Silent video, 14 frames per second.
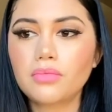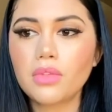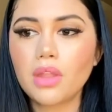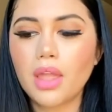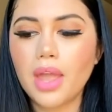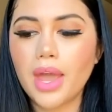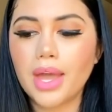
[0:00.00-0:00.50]

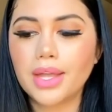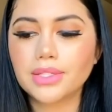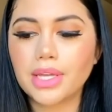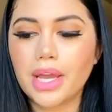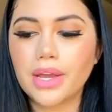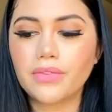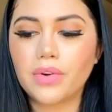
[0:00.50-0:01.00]
And
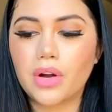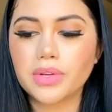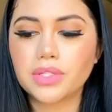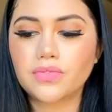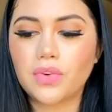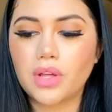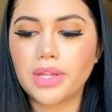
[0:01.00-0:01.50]
I've always
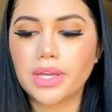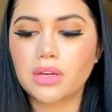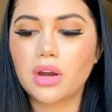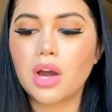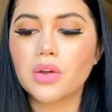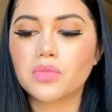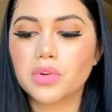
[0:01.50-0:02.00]
felt like
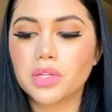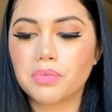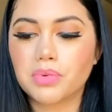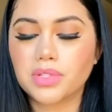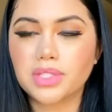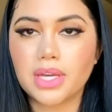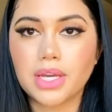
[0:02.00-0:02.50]
God really
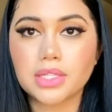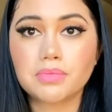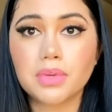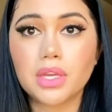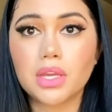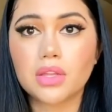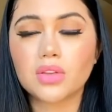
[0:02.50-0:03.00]
protects
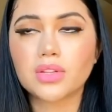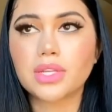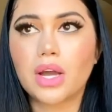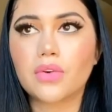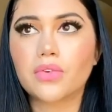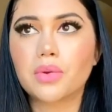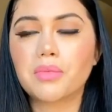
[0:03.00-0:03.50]
me and looks
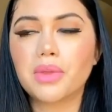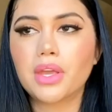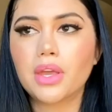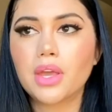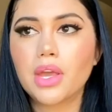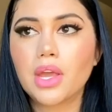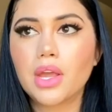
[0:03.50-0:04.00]
out for me.
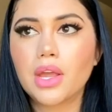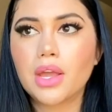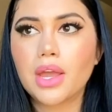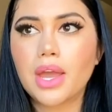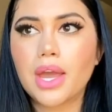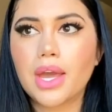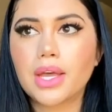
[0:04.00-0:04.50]

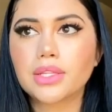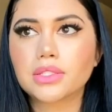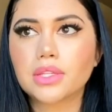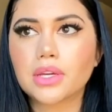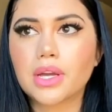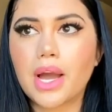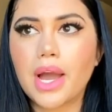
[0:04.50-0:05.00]
And the
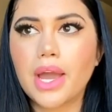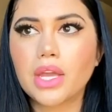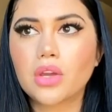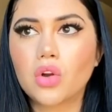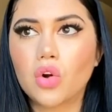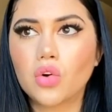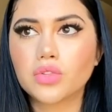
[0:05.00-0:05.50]
guy
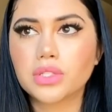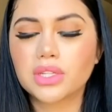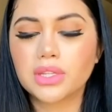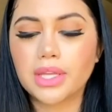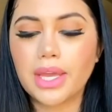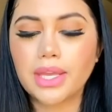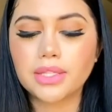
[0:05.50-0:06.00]
goes and
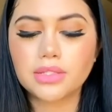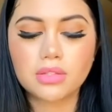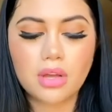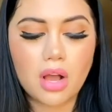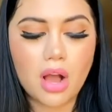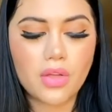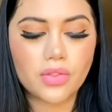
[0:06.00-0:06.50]
lays
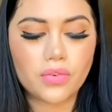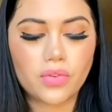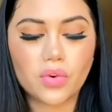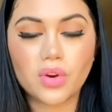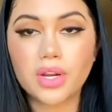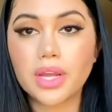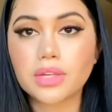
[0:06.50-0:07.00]
on the floor
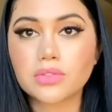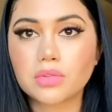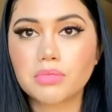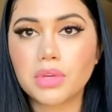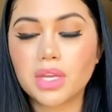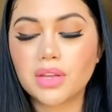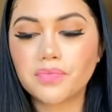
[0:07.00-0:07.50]
next to
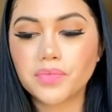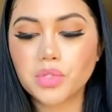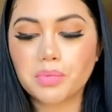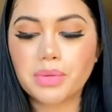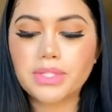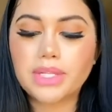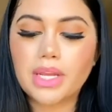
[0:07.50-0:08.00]
me. So
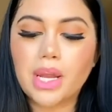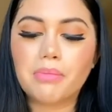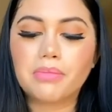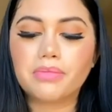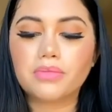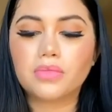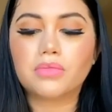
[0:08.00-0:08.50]
pretend
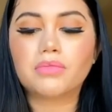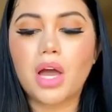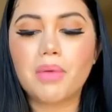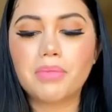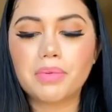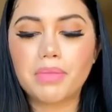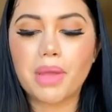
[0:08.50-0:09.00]
I'm
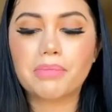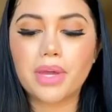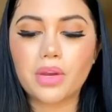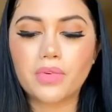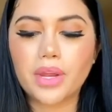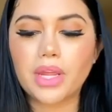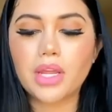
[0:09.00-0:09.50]
in my bed
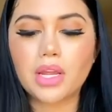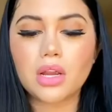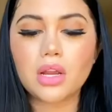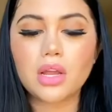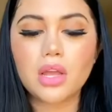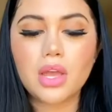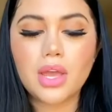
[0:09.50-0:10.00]
right here,
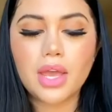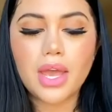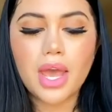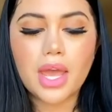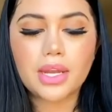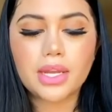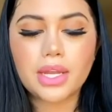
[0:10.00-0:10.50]

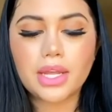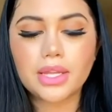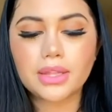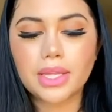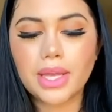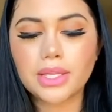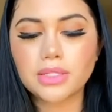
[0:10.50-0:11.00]
and he
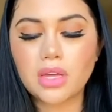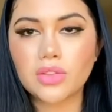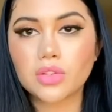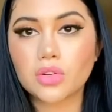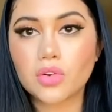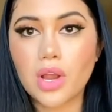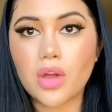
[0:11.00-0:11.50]
lays on the
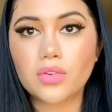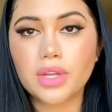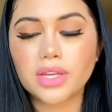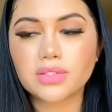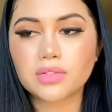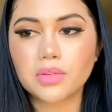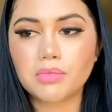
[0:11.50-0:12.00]
ground
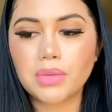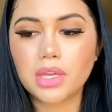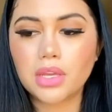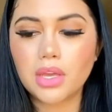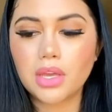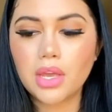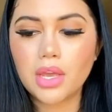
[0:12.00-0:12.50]
next to me.
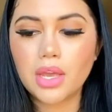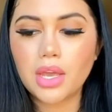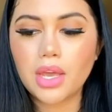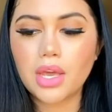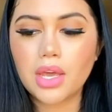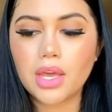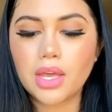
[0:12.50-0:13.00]

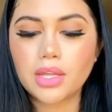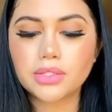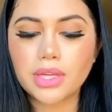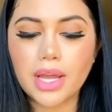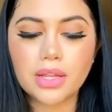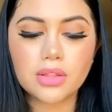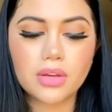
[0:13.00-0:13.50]
And
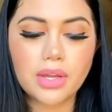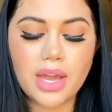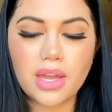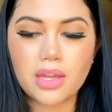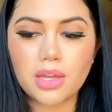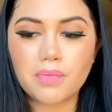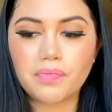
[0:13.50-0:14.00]
I look at
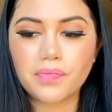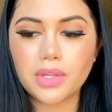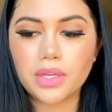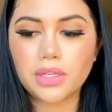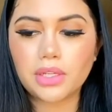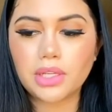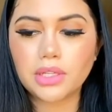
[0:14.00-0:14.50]
him and
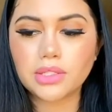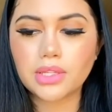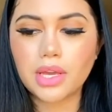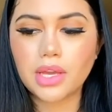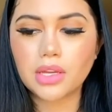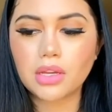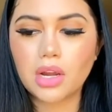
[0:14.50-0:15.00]
he's
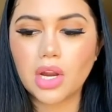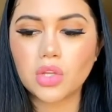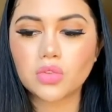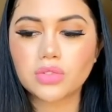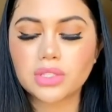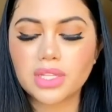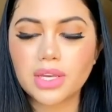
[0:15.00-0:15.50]
like, "Are you
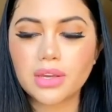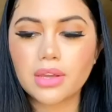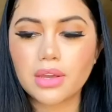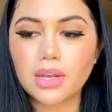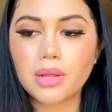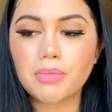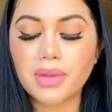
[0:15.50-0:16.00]
sick?" And
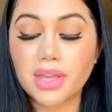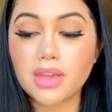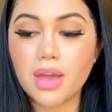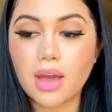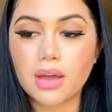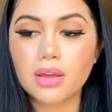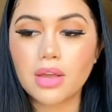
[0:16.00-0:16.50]
I'm like, "Yeah,
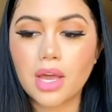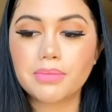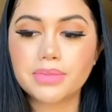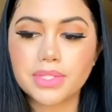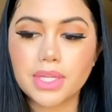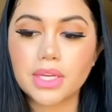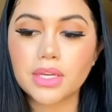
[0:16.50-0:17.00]
I'm
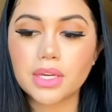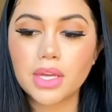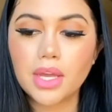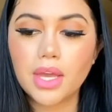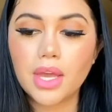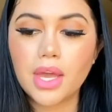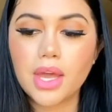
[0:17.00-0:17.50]
sick."
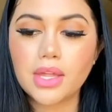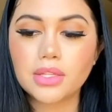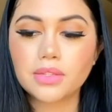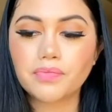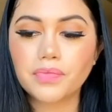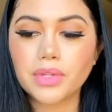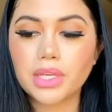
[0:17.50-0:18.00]
And
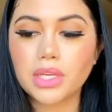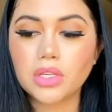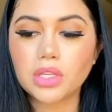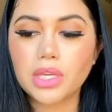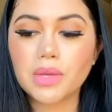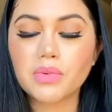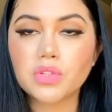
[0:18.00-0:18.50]

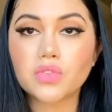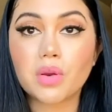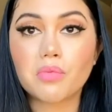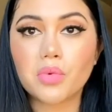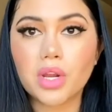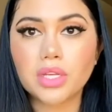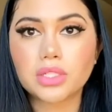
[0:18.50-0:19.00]
he was from
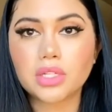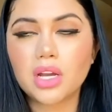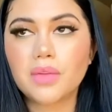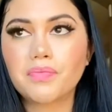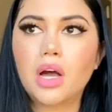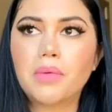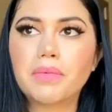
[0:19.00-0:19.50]
Russia.
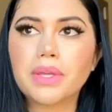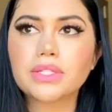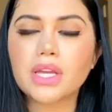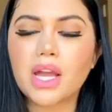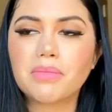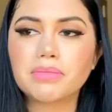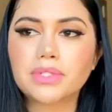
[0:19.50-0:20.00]
He's
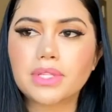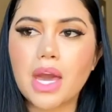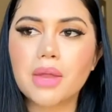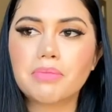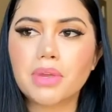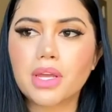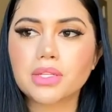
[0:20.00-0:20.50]
like, "I'm
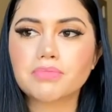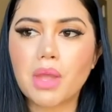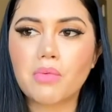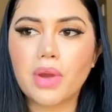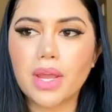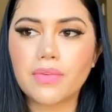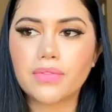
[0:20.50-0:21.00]
sad because my
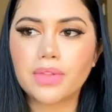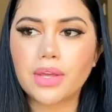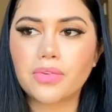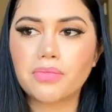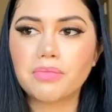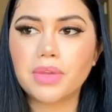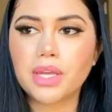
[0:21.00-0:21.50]
wife
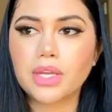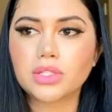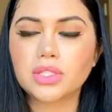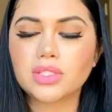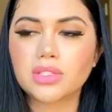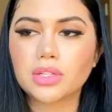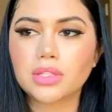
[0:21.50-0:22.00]
left me and
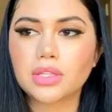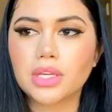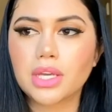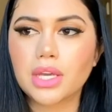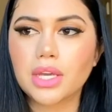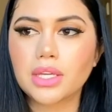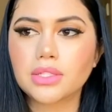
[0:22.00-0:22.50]
she took the
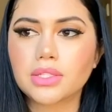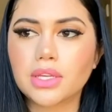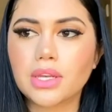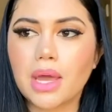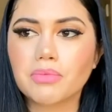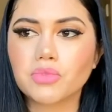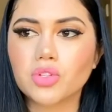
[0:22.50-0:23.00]
kids
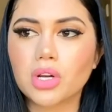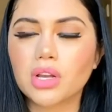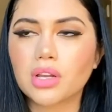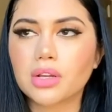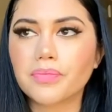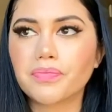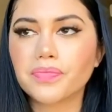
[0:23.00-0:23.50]
and I'm
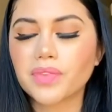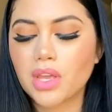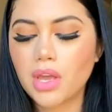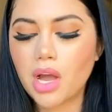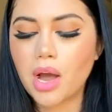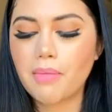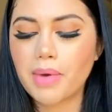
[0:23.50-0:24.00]
drunk."
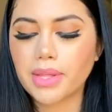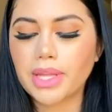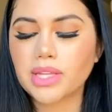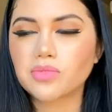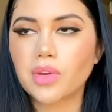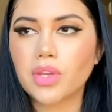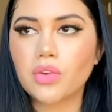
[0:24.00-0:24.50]
I'm like,
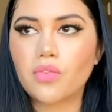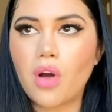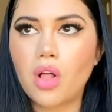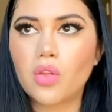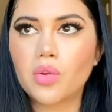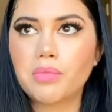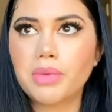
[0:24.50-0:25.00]
"That's why you
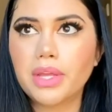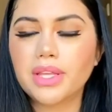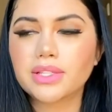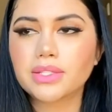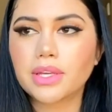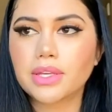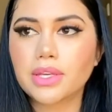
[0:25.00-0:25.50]
followed me?"
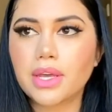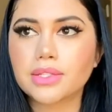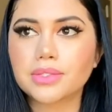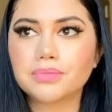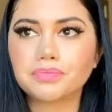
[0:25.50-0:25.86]
He's like, "Yes."